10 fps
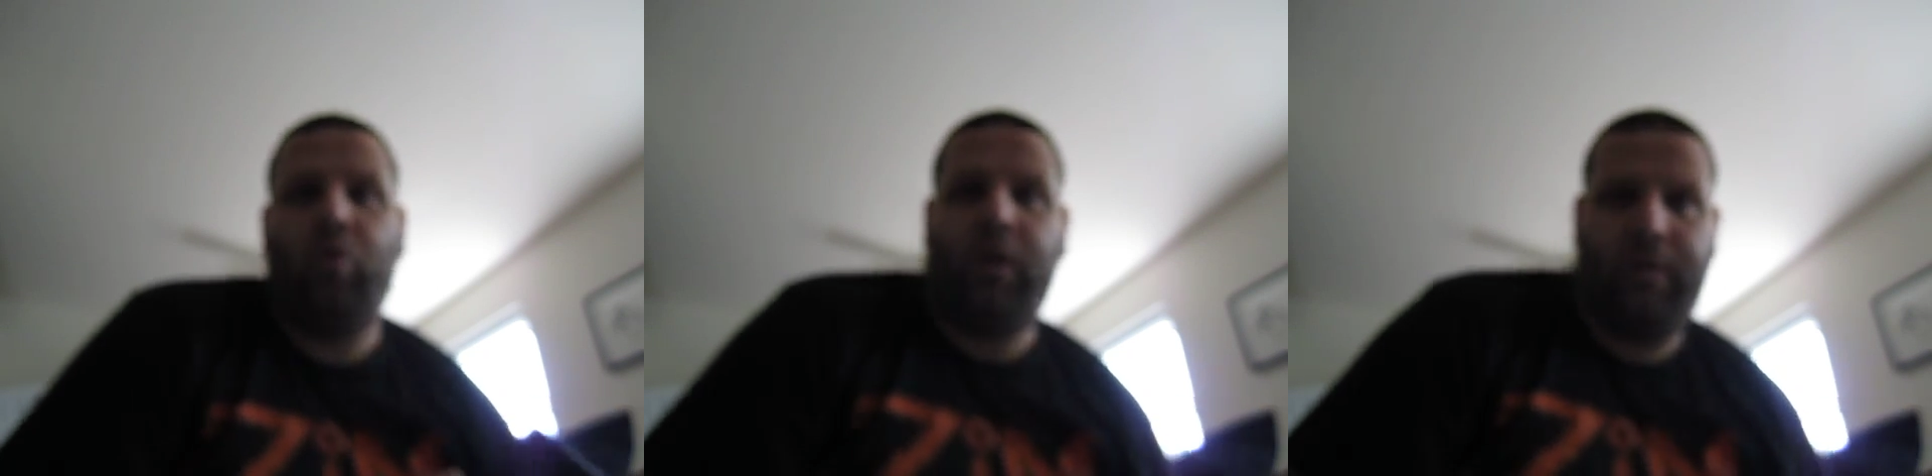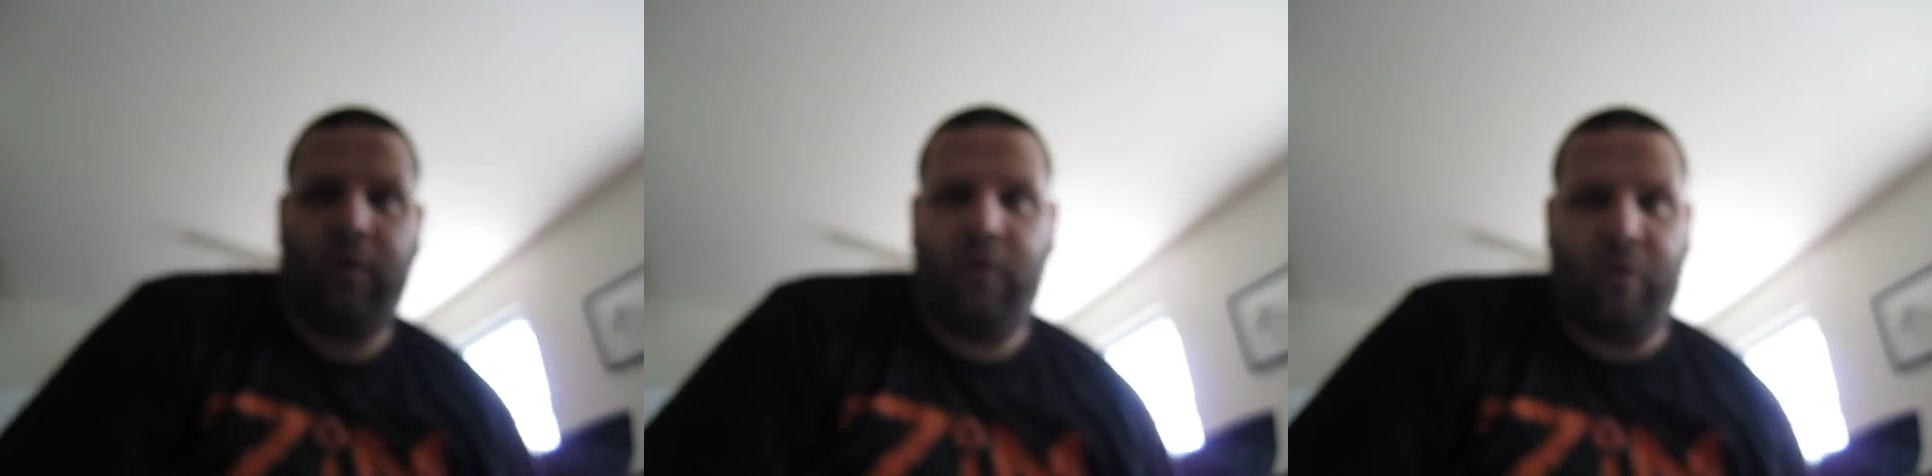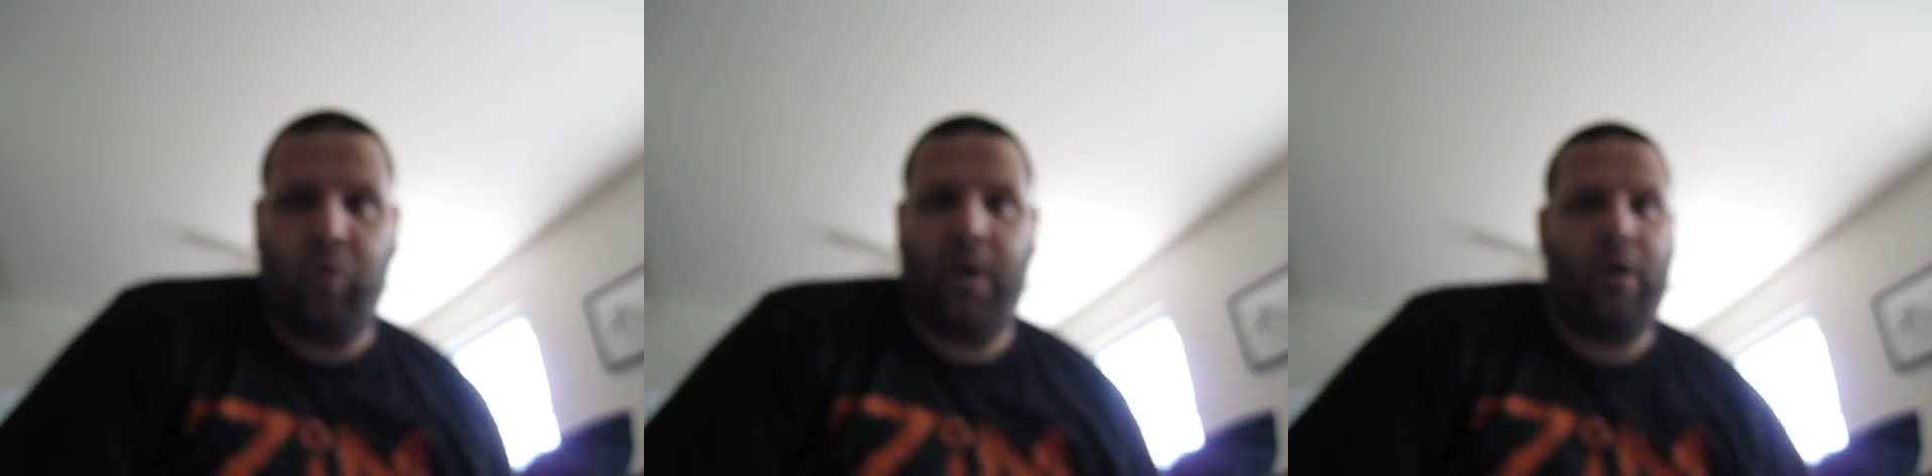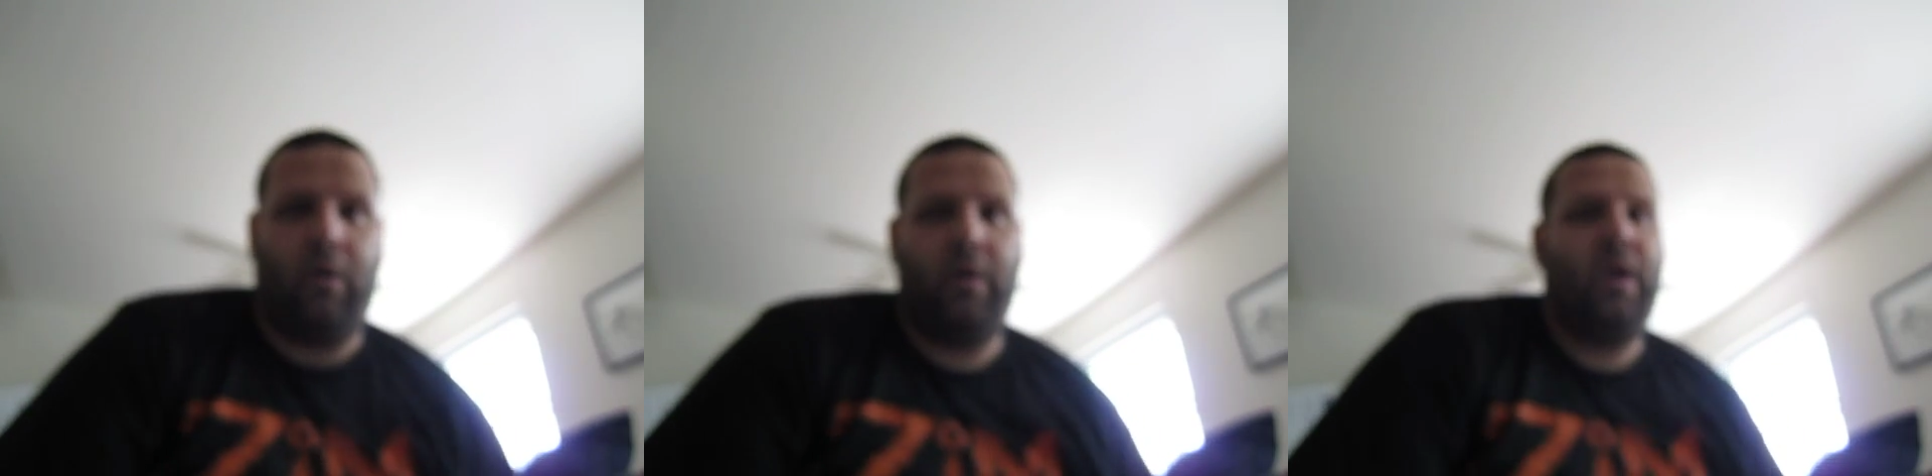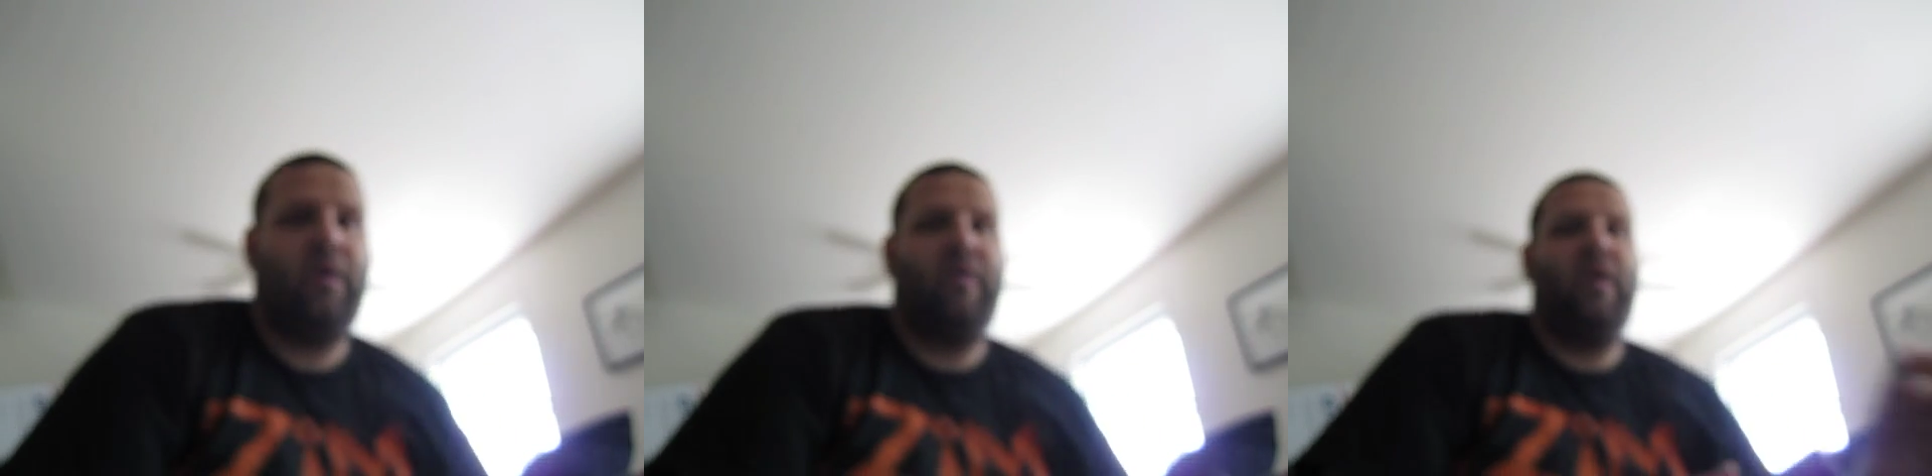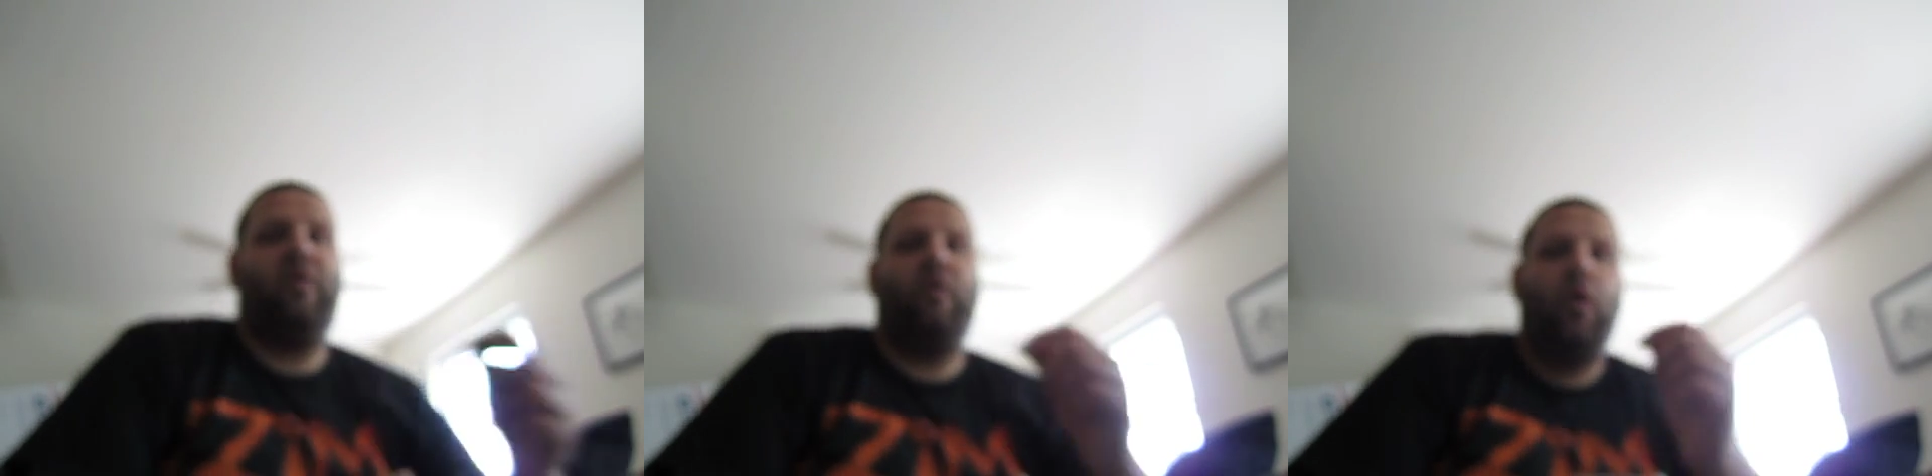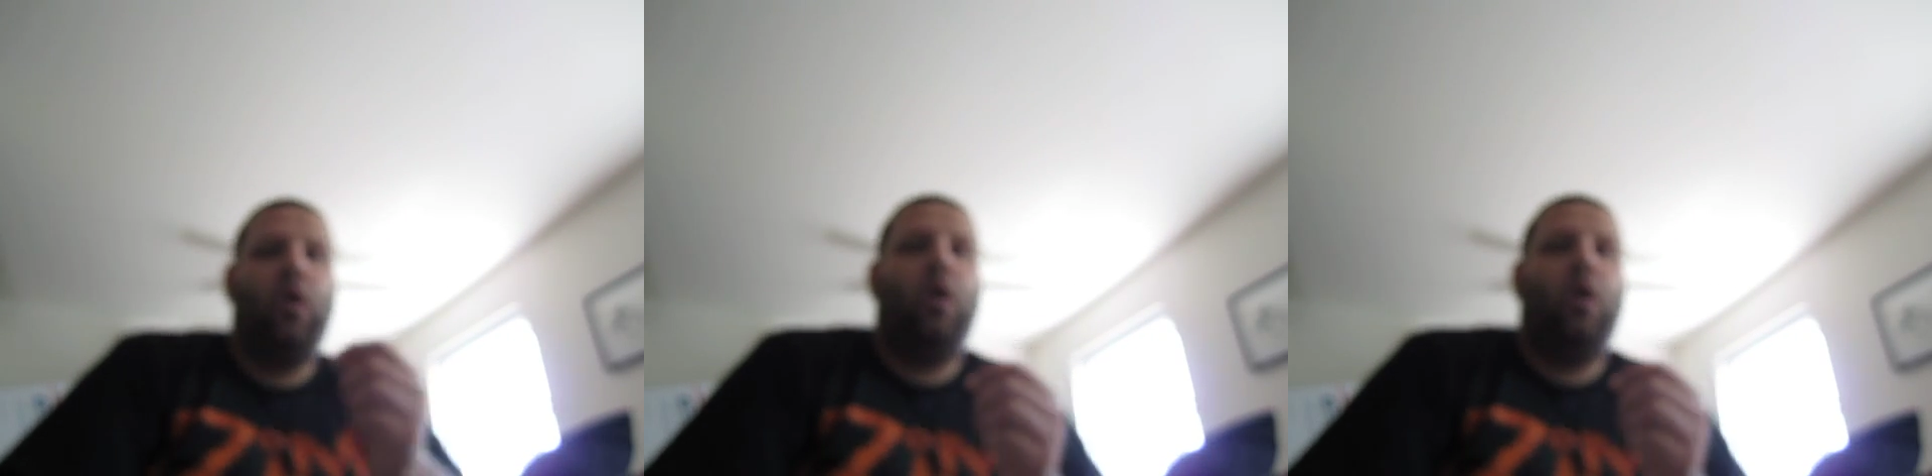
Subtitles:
one of those where, in a sense,